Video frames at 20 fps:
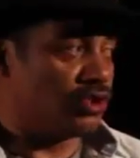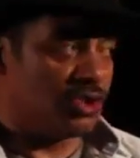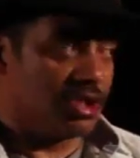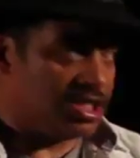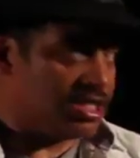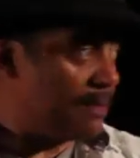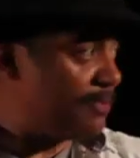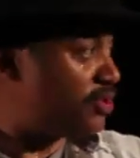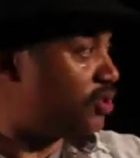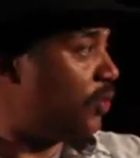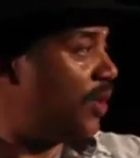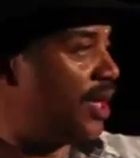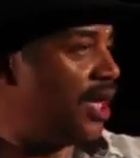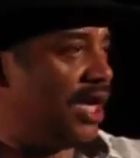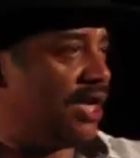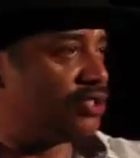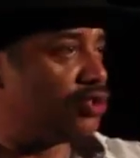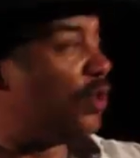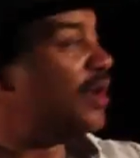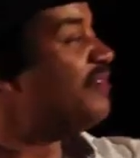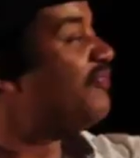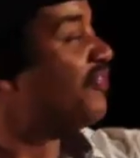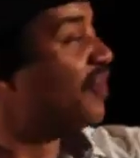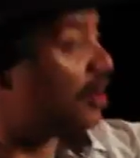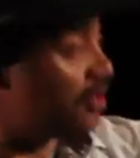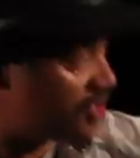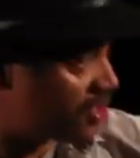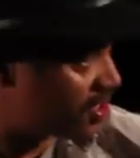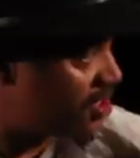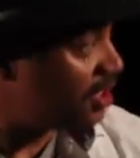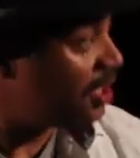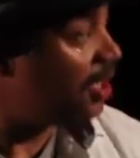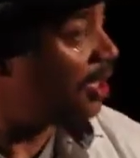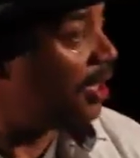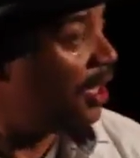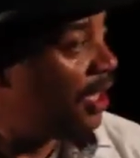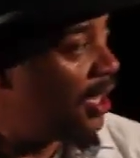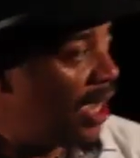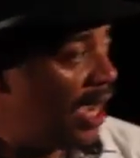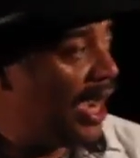December 21st,
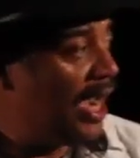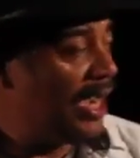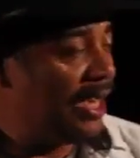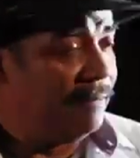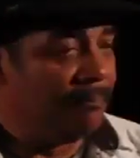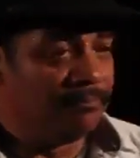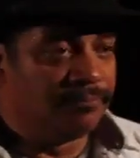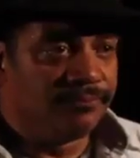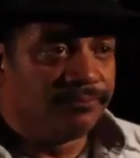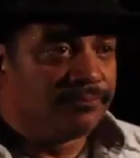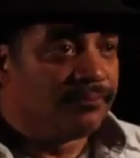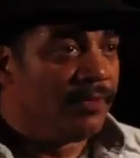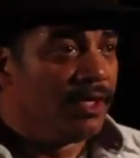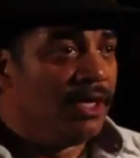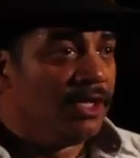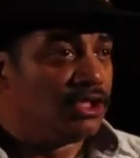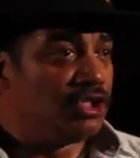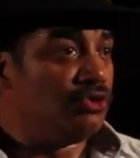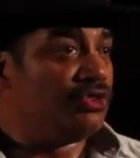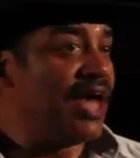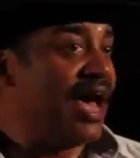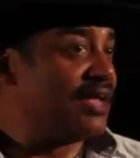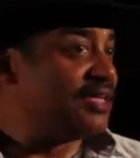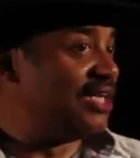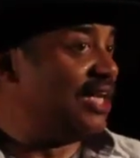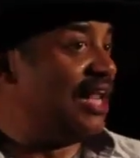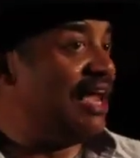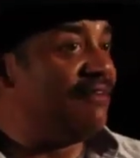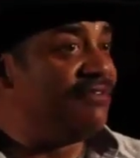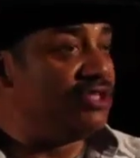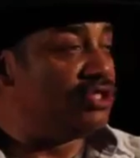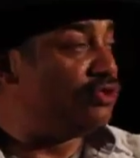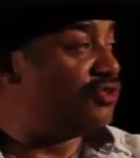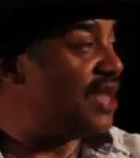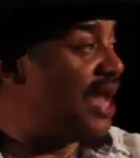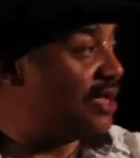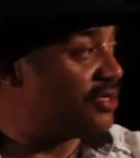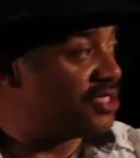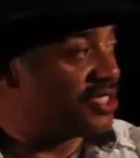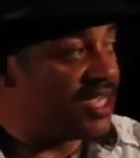2011,
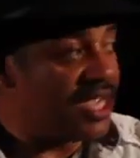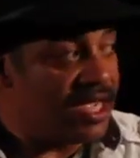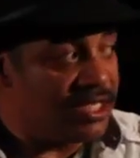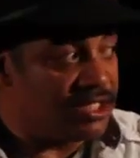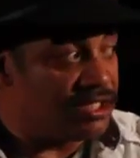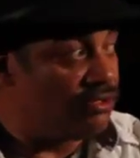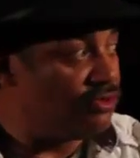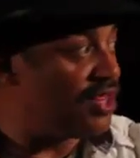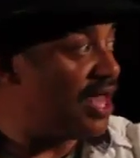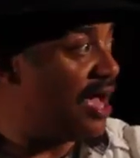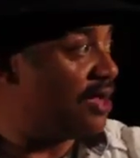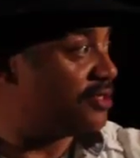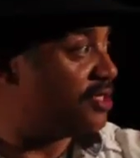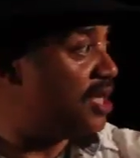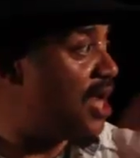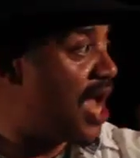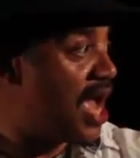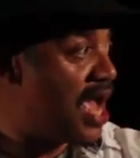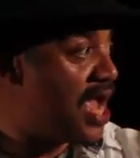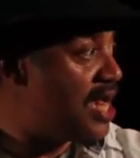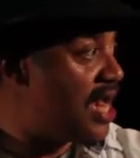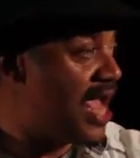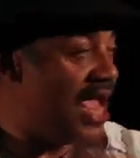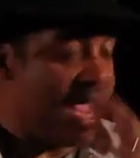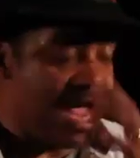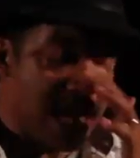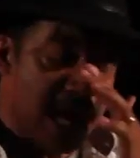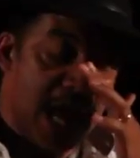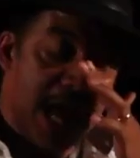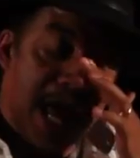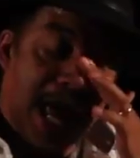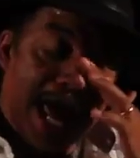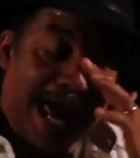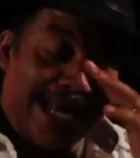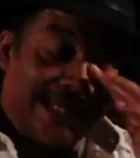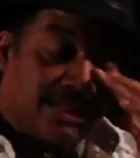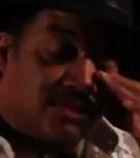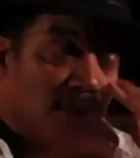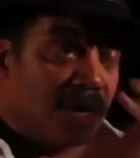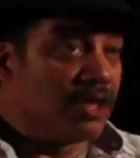2010, 2009, 8,
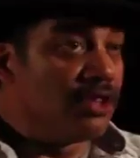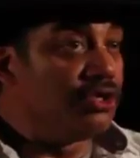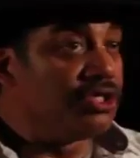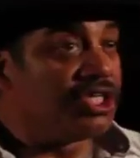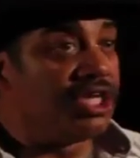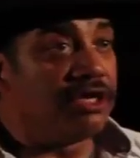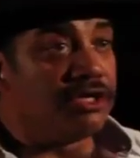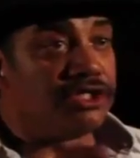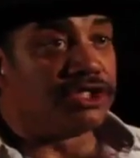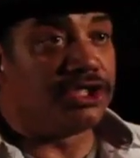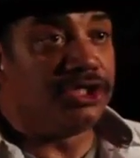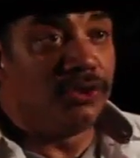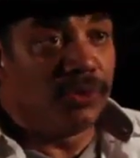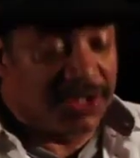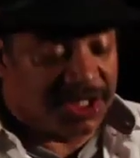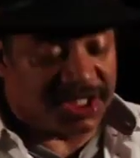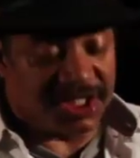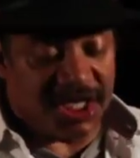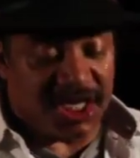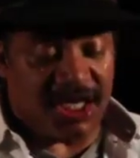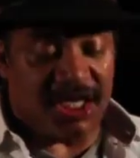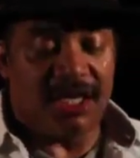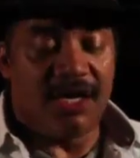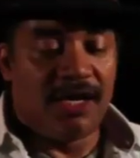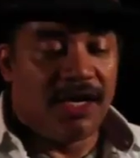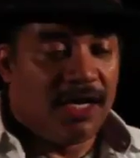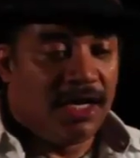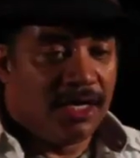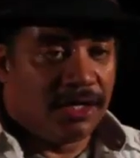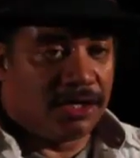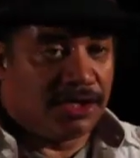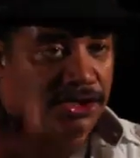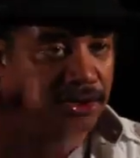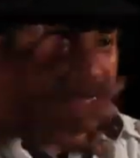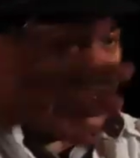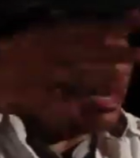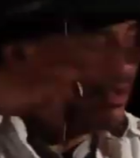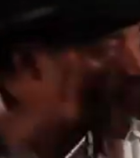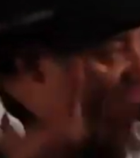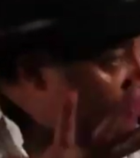and each one of those years you will see, because
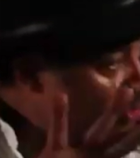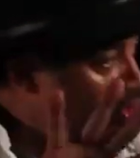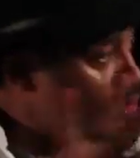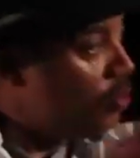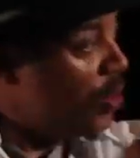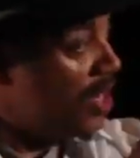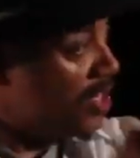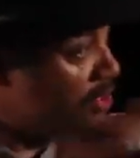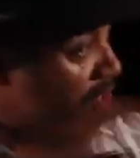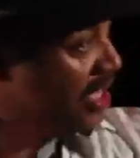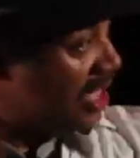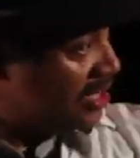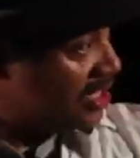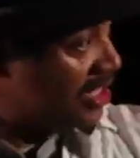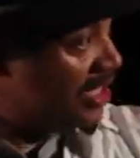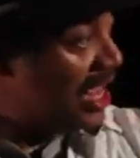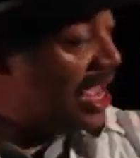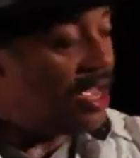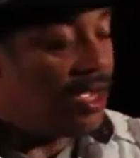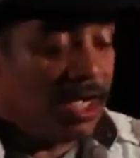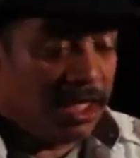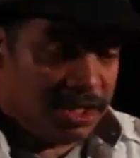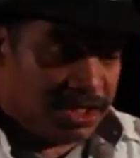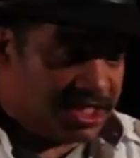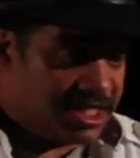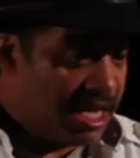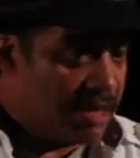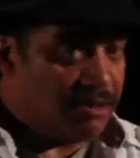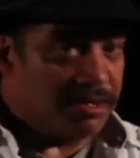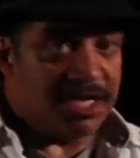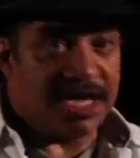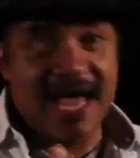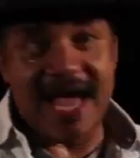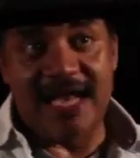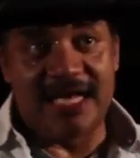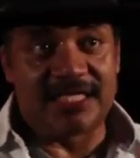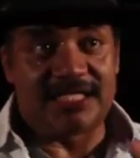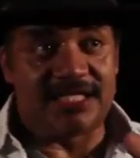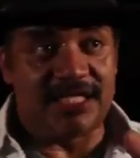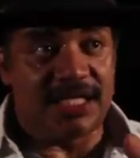you get a view where you get the center of the
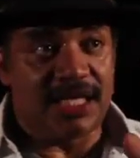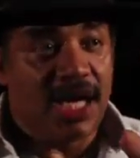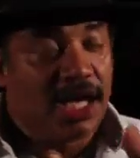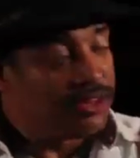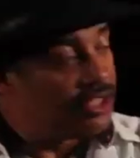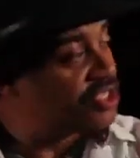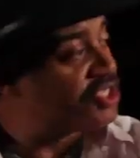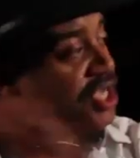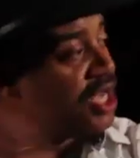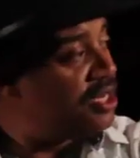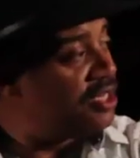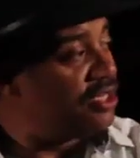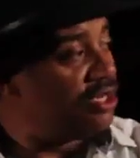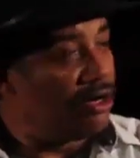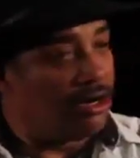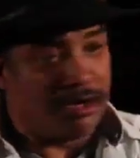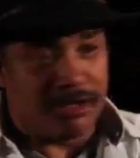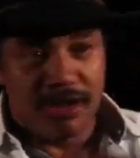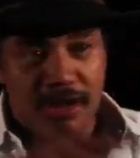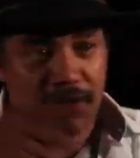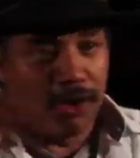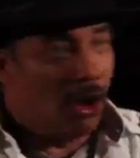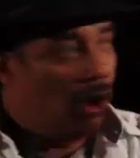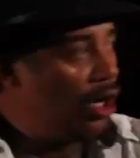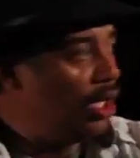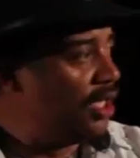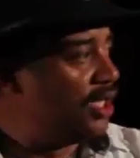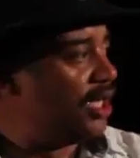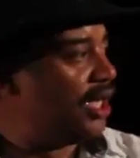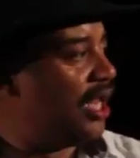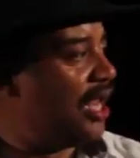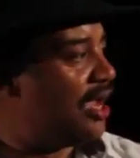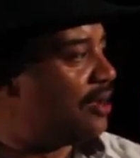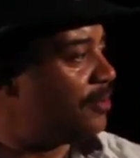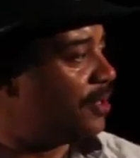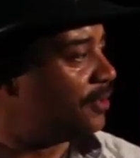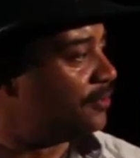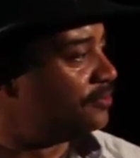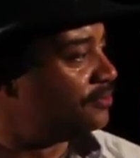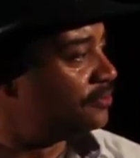galaxy, the sun and the earth, all in
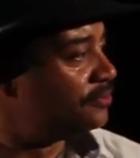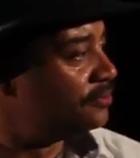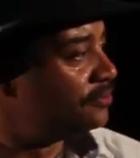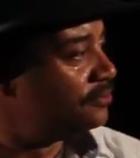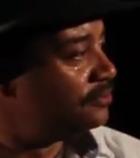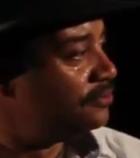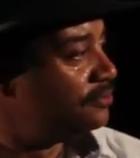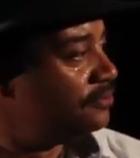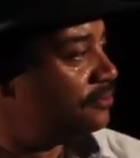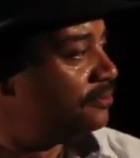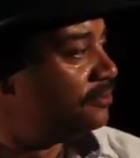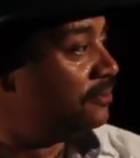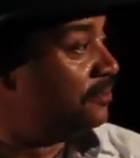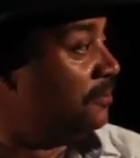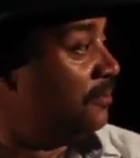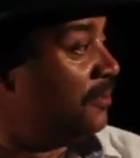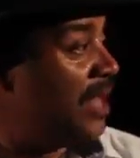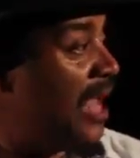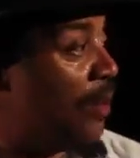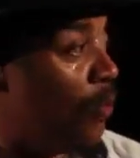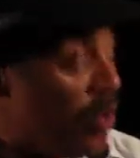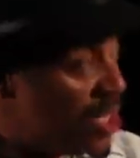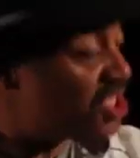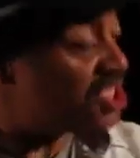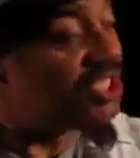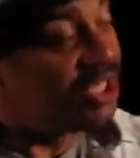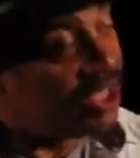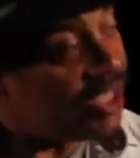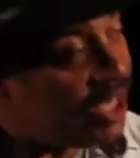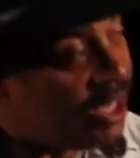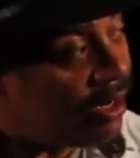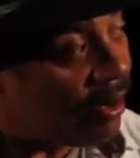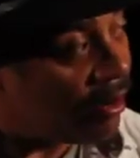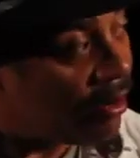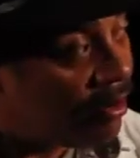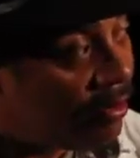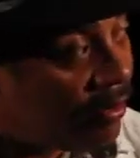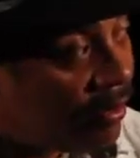alignment. And we're still here.